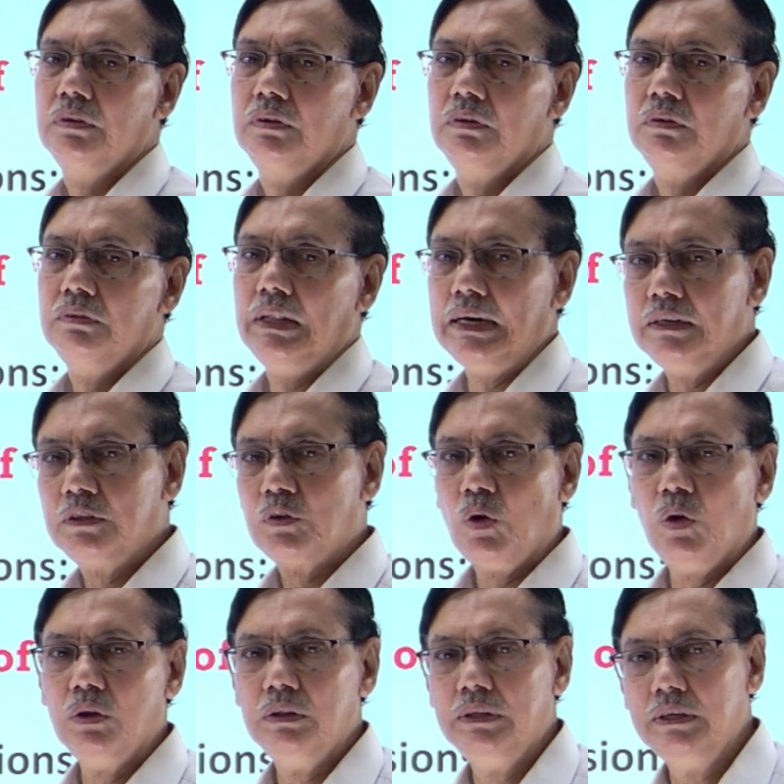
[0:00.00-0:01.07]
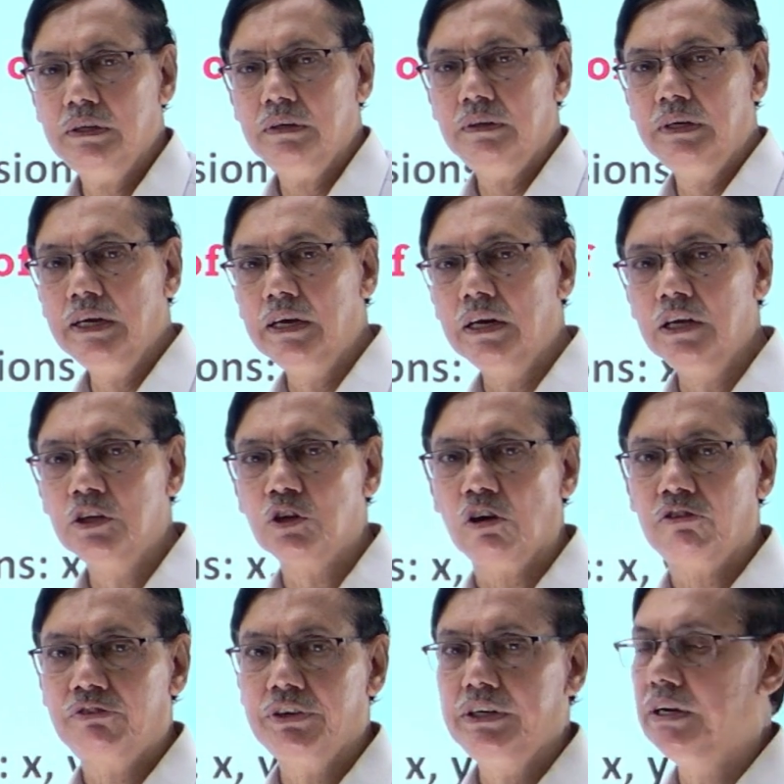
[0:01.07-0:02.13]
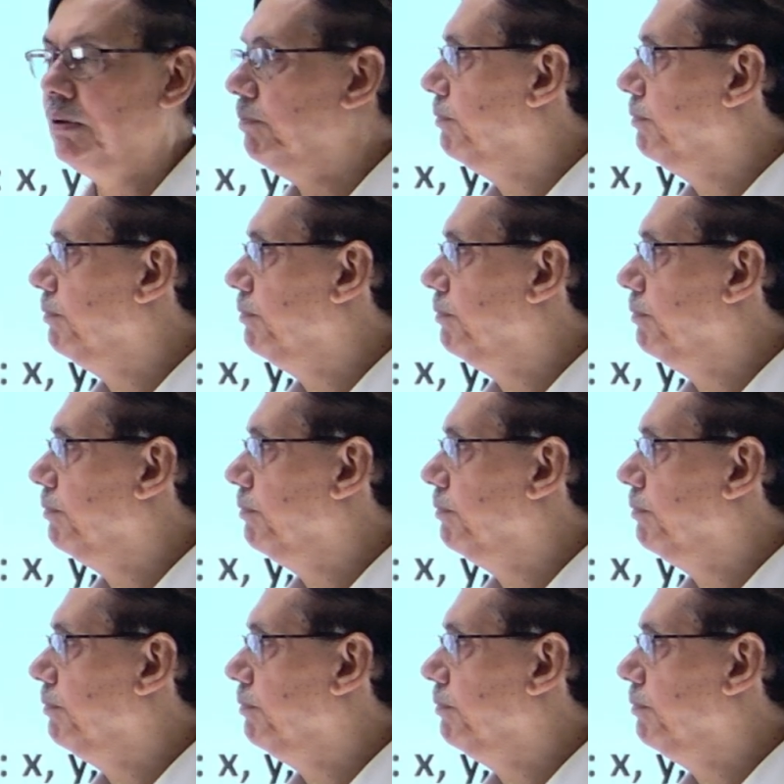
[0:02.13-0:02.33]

that is called the degrees of freedom.